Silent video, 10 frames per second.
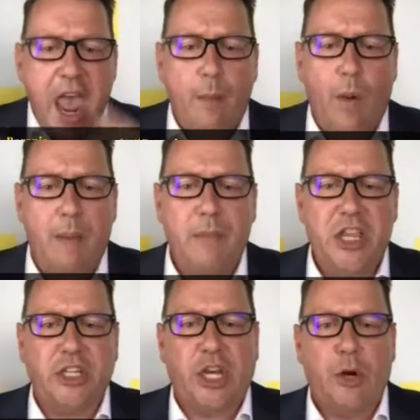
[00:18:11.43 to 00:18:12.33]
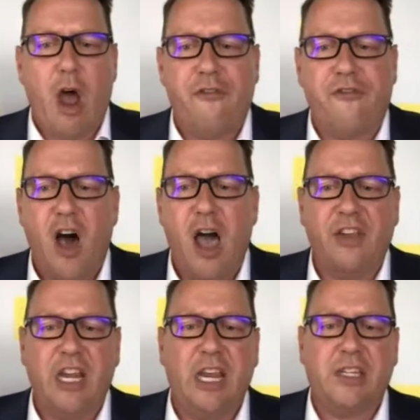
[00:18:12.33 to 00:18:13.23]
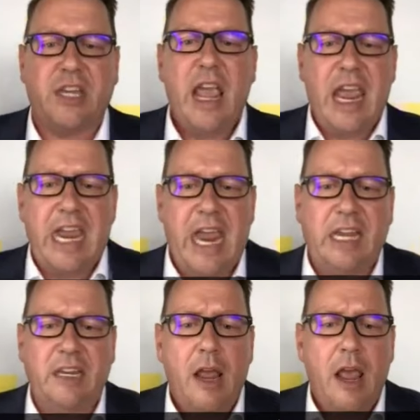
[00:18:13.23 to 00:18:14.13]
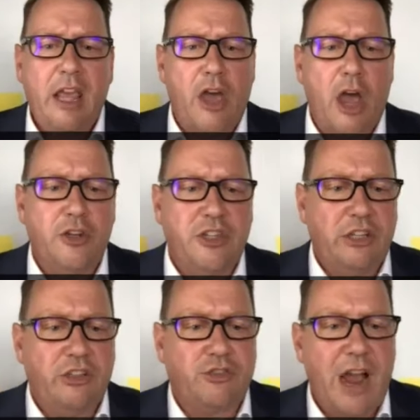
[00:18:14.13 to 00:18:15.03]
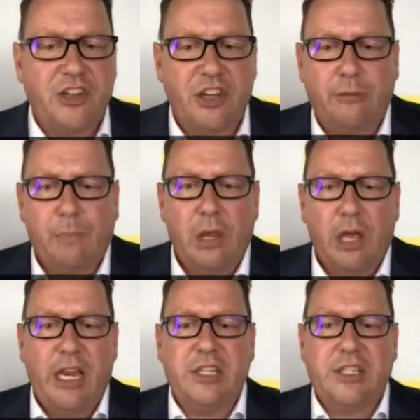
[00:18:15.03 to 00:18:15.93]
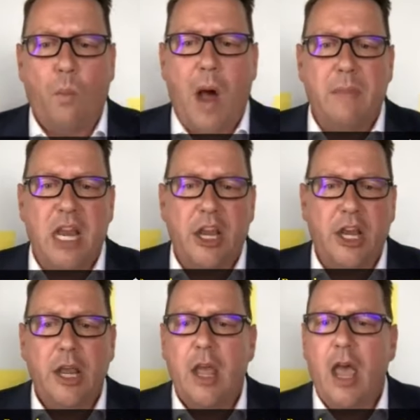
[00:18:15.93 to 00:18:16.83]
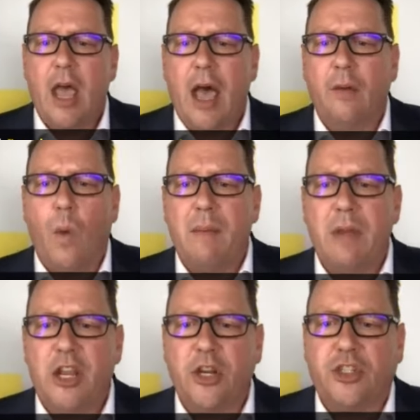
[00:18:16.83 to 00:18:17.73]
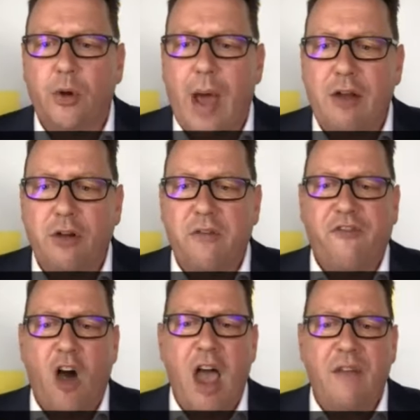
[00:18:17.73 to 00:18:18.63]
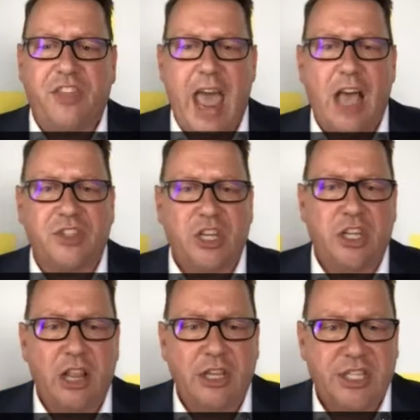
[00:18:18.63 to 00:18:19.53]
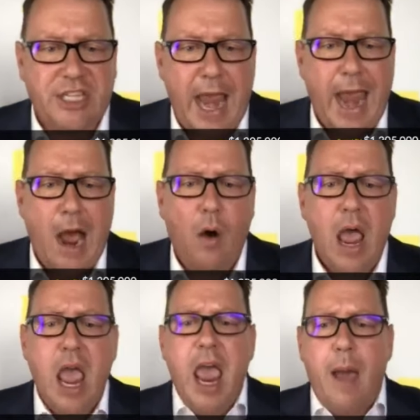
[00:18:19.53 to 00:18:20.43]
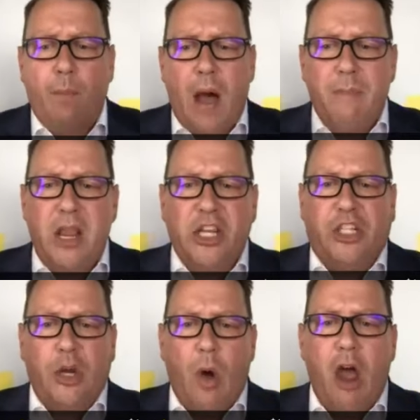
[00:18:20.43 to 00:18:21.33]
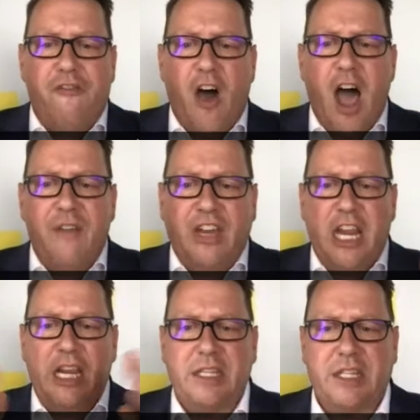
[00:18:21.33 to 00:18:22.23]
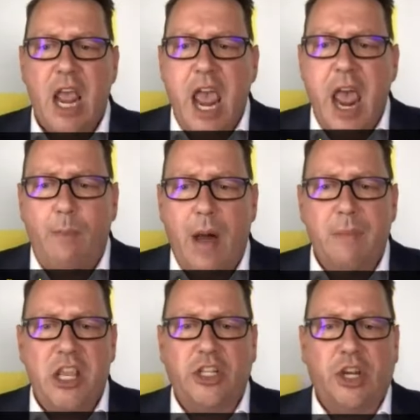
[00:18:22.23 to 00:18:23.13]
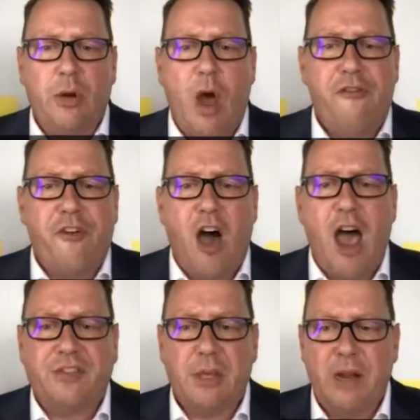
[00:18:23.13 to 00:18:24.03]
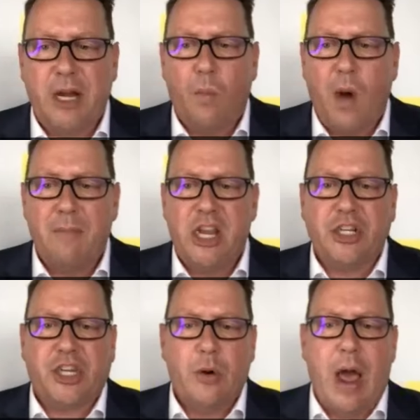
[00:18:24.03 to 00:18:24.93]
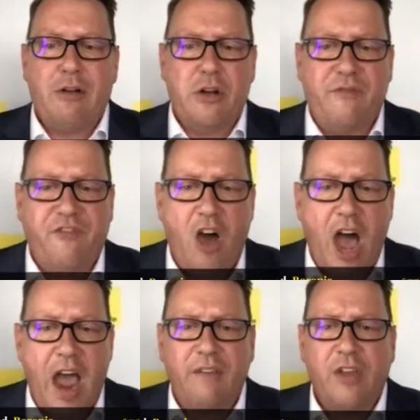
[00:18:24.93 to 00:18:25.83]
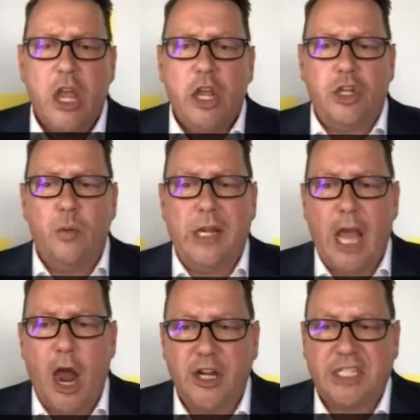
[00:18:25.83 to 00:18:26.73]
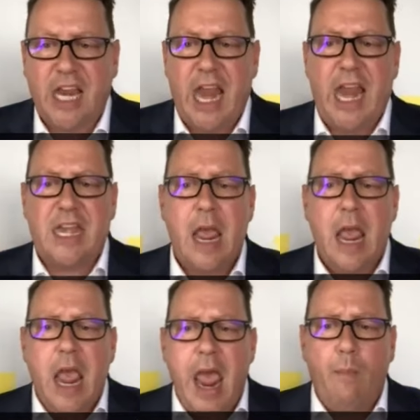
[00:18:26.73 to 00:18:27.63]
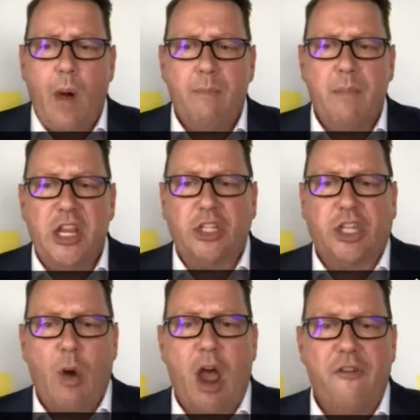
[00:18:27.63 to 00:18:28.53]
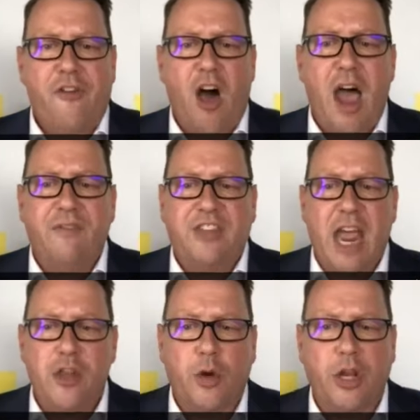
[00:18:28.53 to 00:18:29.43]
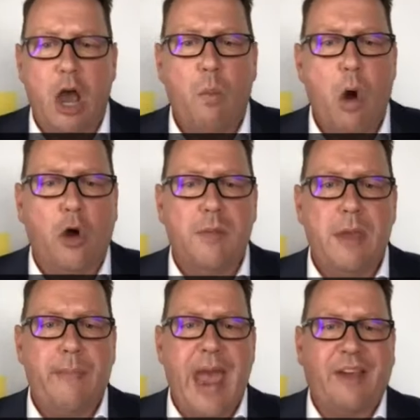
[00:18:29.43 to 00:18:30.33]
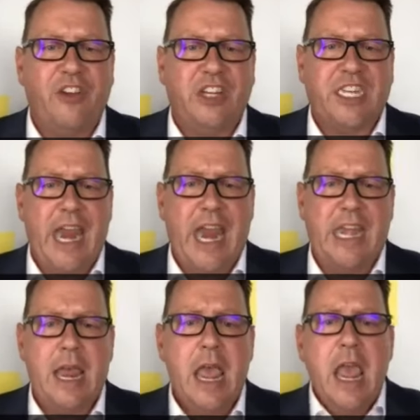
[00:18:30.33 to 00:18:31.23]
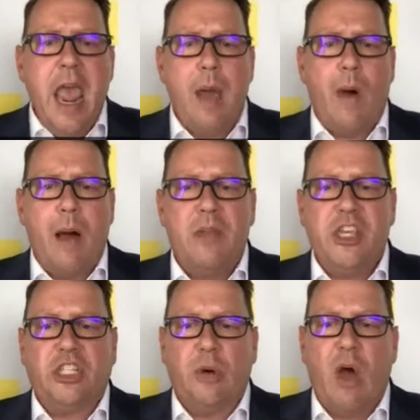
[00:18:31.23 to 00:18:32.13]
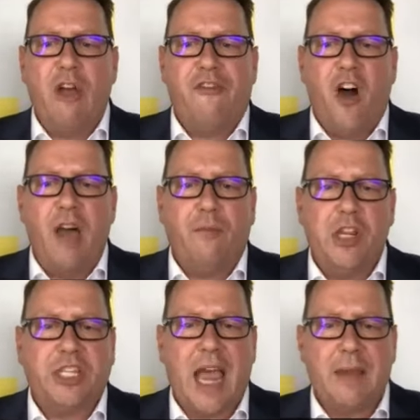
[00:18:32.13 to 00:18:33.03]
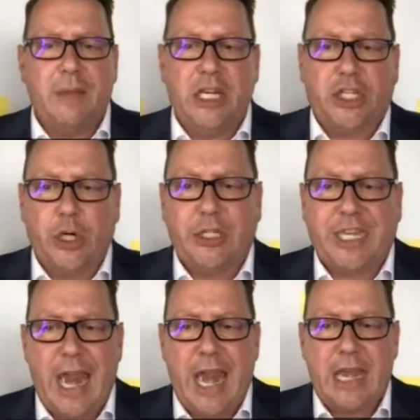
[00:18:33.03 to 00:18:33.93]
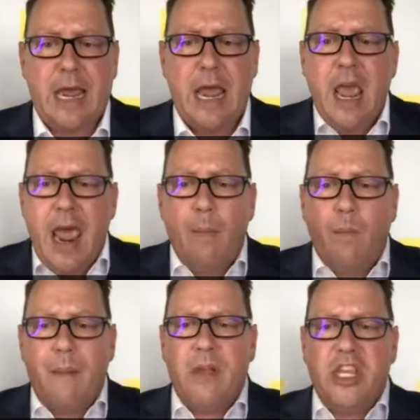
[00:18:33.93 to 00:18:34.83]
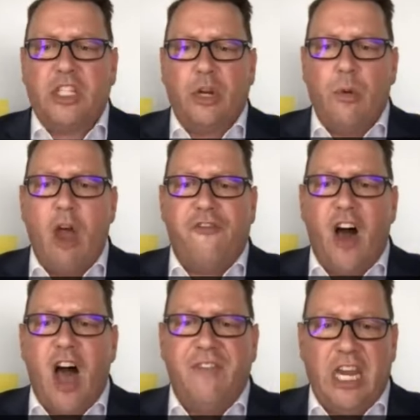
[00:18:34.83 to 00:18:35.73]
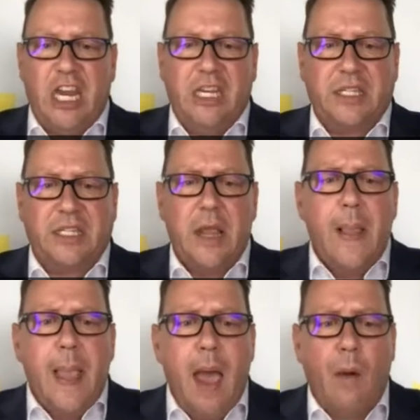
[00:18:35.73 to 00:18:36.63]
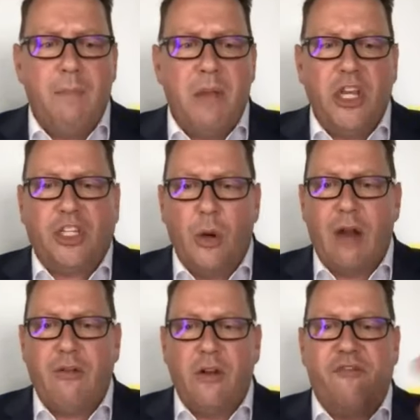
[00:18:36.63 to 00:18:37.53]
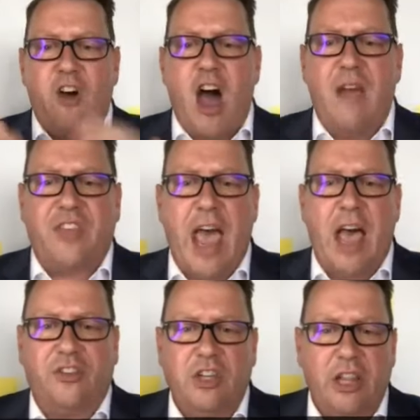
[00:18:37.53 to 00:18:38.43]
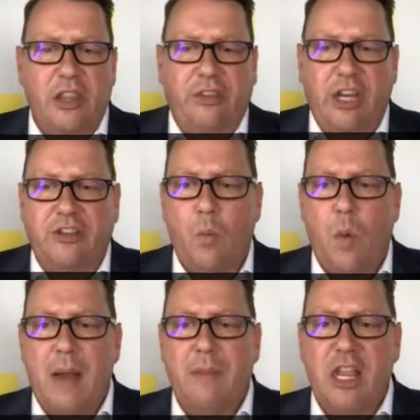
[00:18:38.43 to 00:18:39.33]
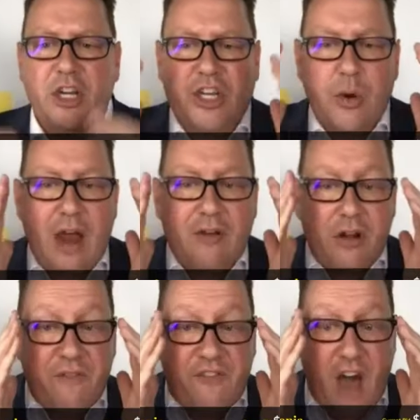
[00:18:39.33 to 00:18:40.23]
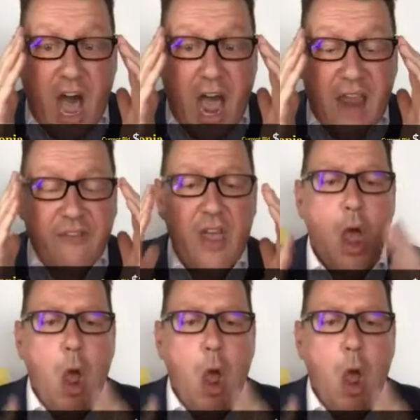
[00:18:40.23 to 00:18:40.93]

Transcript: At 1,205,000 it is. Hien, those instructions, please, at $1,205,000 now. At 1,205,000 it is. At 1,205,000 is the bid at 1,205,000. Do we go to 10? At 1,205,000, Daniel, can I welcome you back for 10? At 1,205,000, will you take me to 210? At 1,205,000 it is. At $1,205,000 it is at 1,205,000.